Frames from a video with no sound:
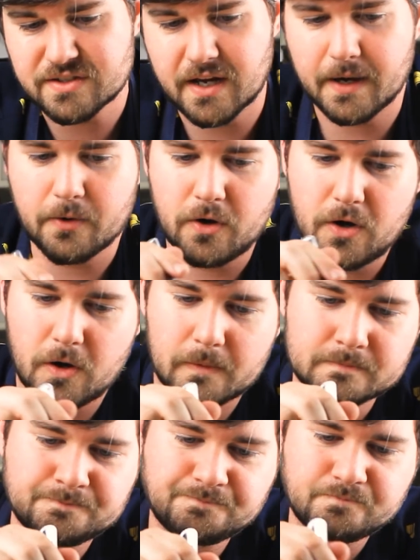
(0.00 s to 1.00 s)
Like,
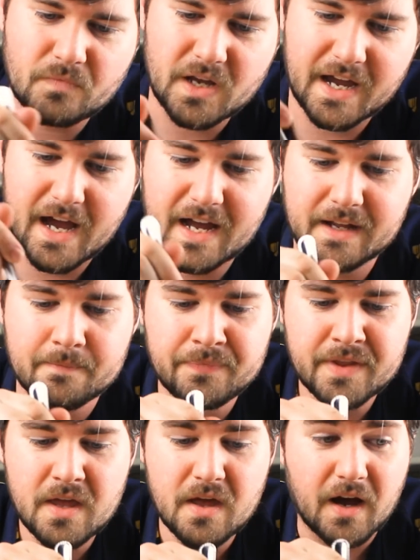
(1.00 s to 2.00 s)
I
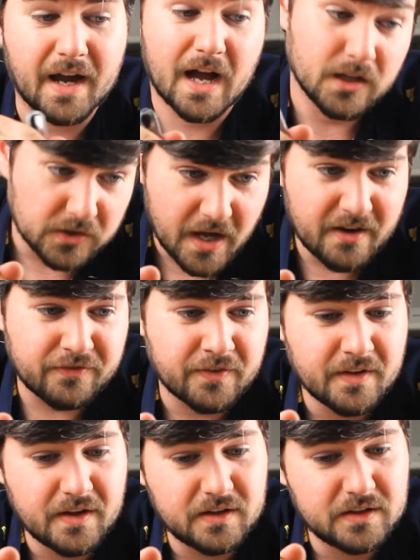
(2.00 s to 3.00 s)
love
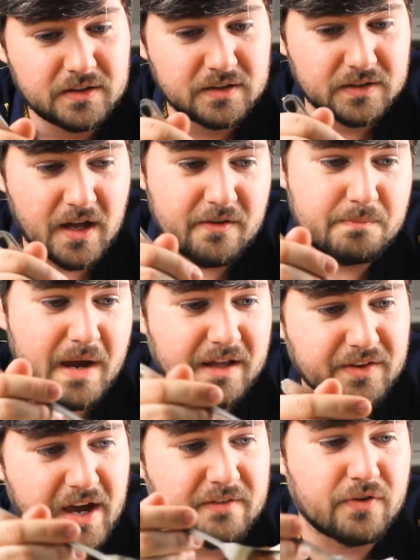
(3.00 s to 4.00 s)

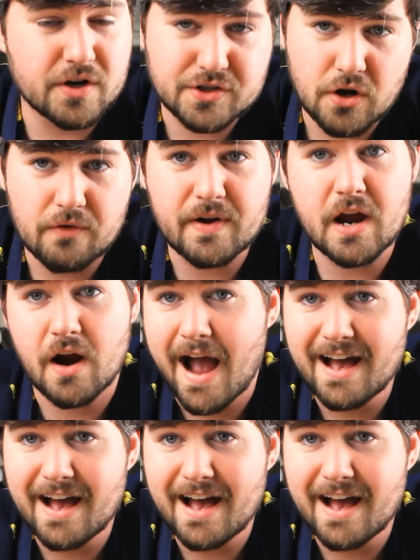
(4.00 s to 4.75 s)
mainland version over here.